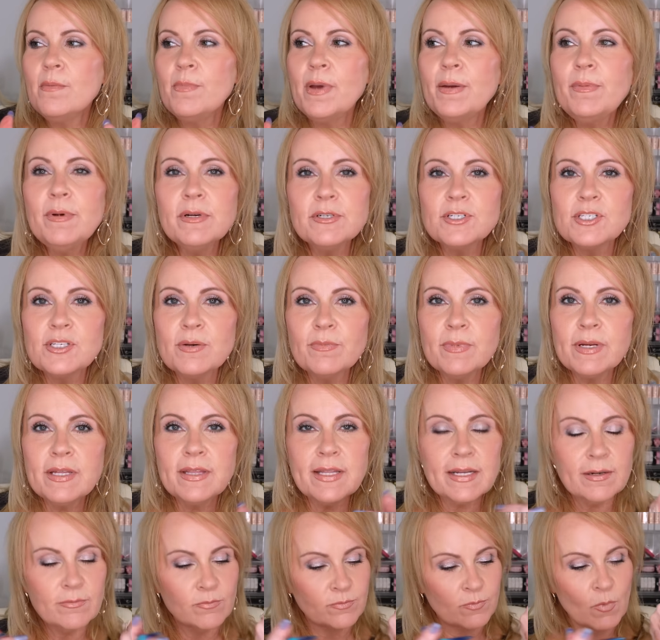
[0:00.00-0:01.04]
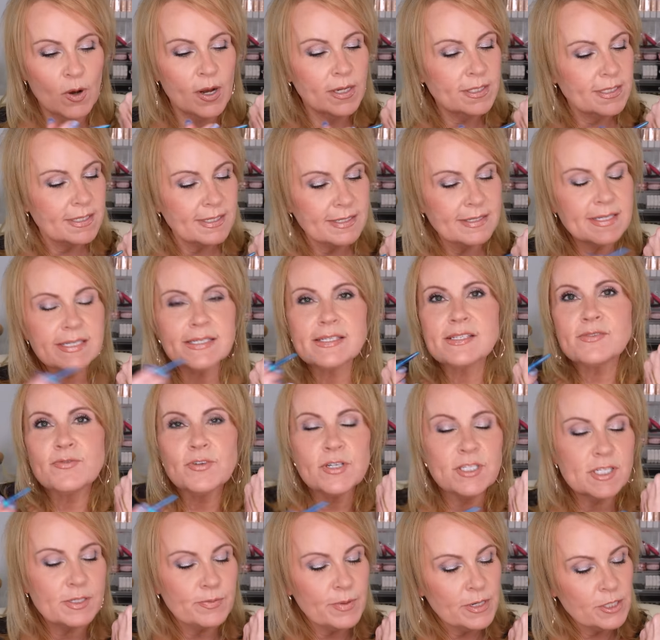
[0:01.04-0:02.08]
Maybe you're somebody that wants this
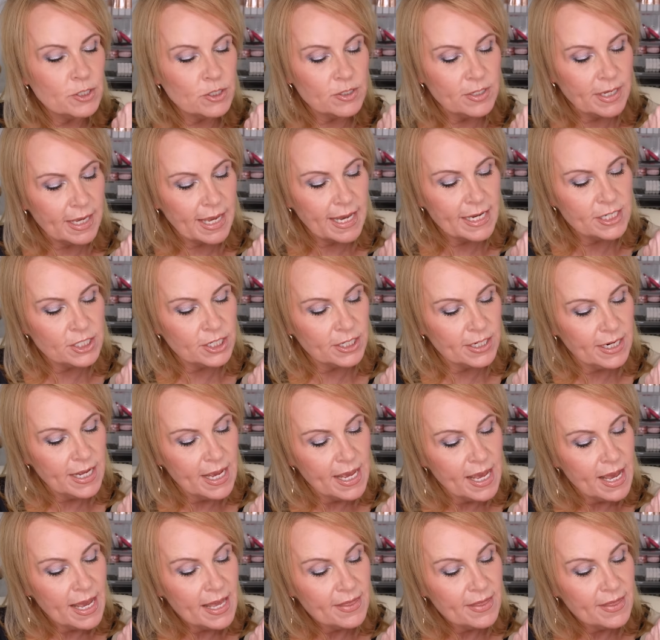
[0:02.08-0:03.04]
for a special occasion.